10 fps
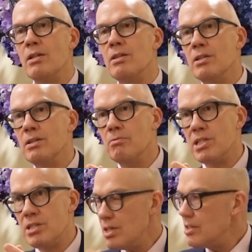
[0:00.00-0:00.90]
that the
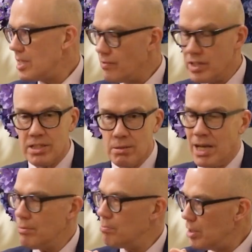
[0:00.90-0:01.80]
research evidence
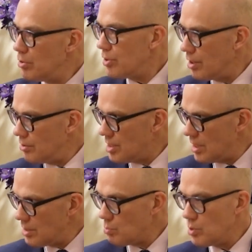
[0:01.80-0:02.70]
about both those
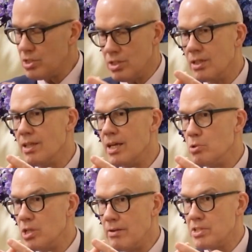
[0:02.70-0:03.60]
things was that they
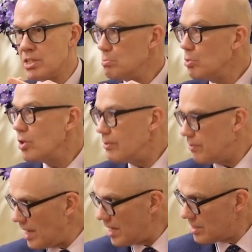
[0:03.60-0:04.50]
would have a small
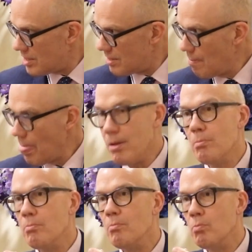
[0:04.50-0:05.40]
effect,
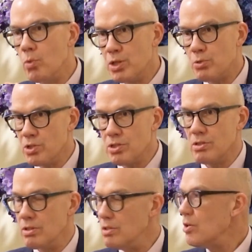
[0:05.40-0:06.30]
which was
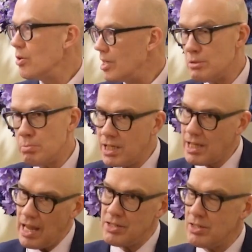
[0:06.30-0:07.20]
not as big
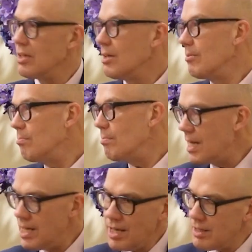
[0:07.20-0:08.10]
as
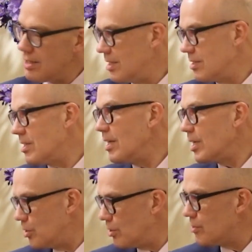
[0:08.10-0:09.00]
many other things that they
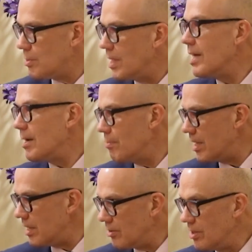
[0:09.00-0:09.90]
could have spent that
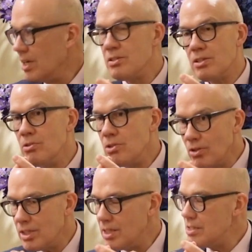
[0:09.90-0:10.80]
money on. So
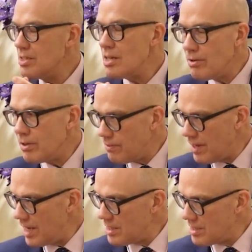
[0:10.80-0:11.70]
not that there's no
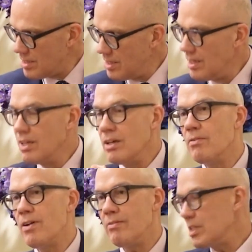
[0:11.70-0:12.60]
effect
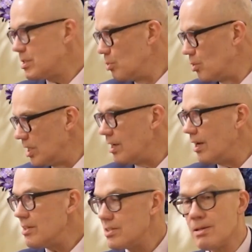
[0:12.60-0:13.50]
of having a smaller
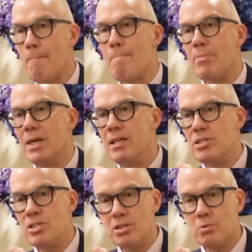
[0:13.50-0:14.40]
class,
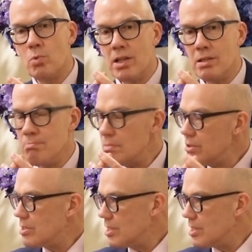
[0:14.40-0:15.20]
it's just one of the most